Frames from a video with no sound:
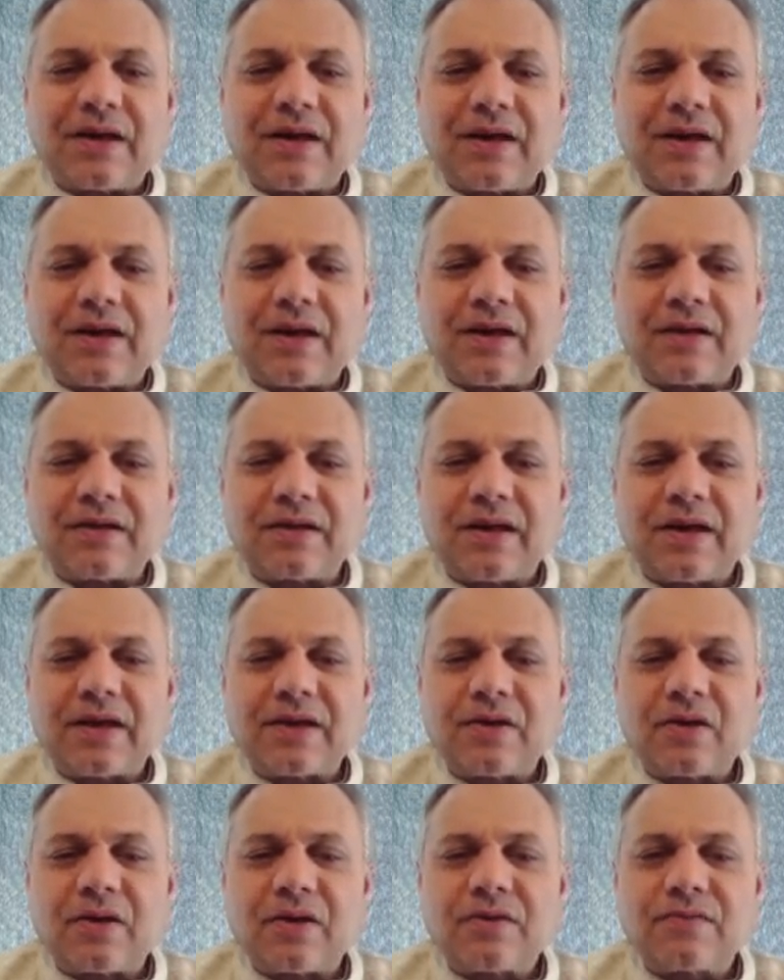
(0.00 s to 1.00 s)

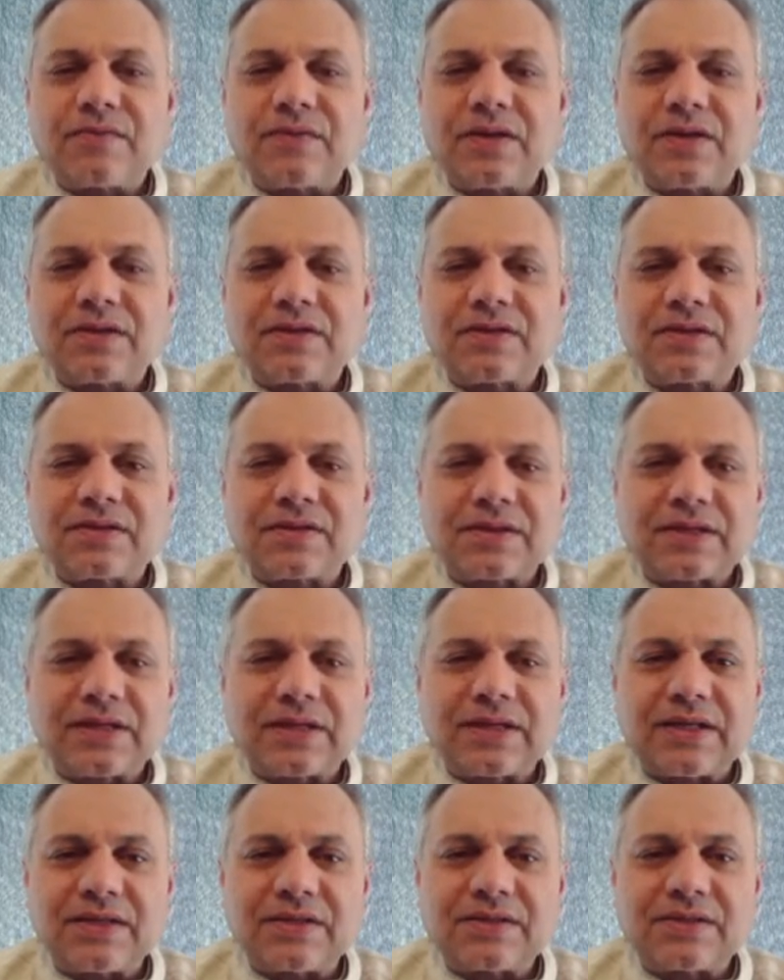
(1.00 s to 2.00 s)
Underlying all of this
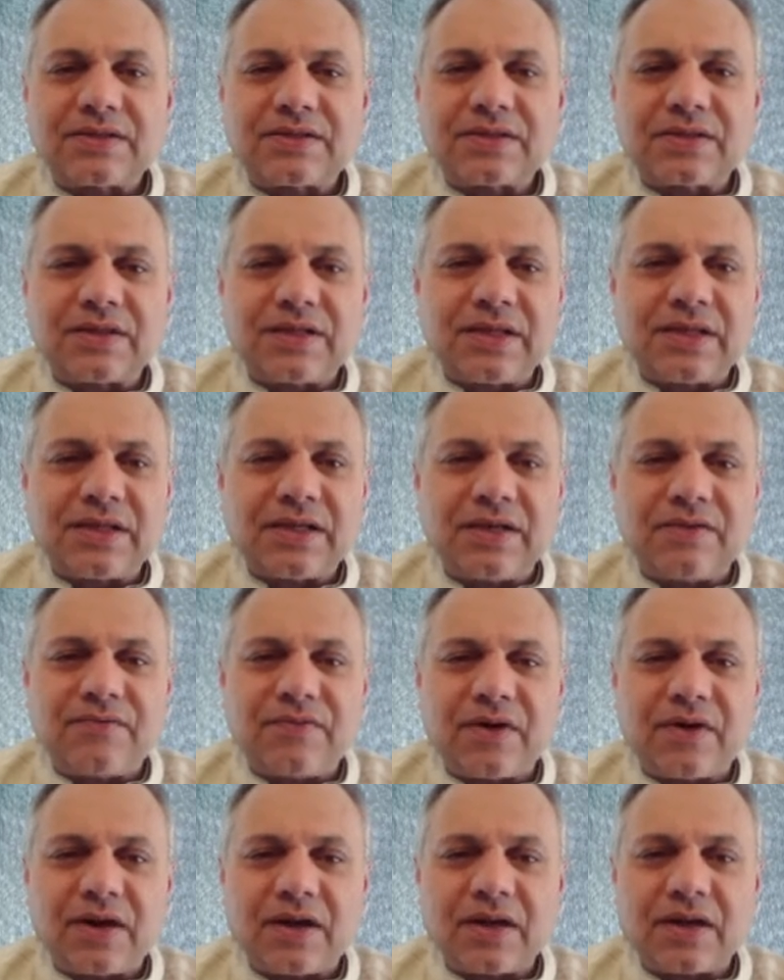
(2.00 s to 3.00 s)
is the
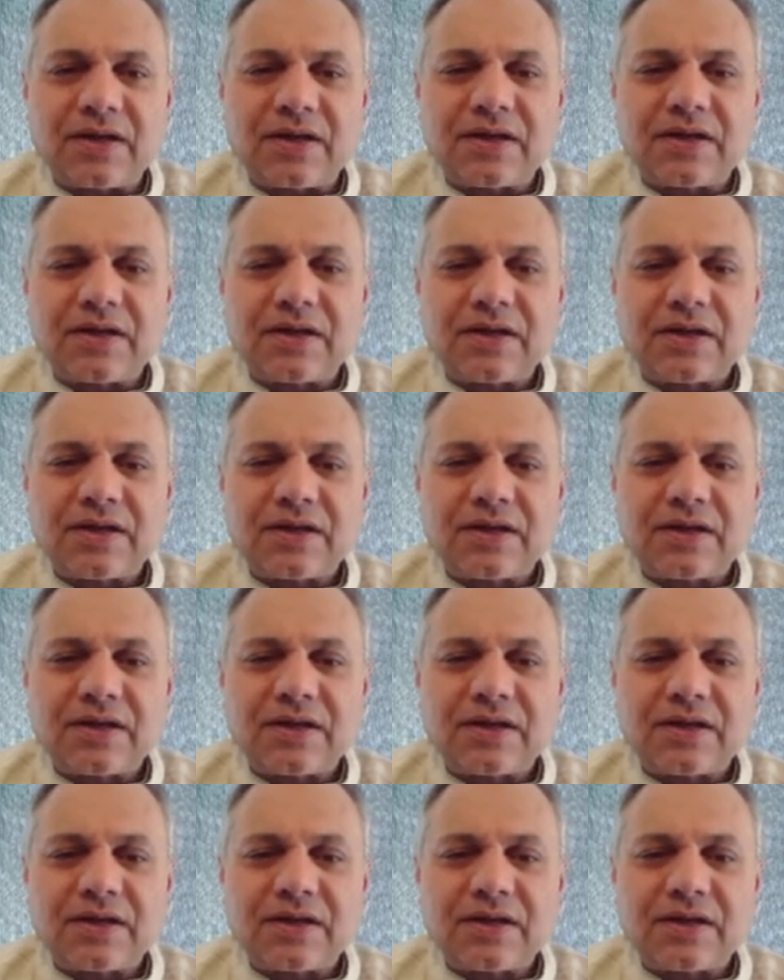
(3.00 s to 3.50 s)
divine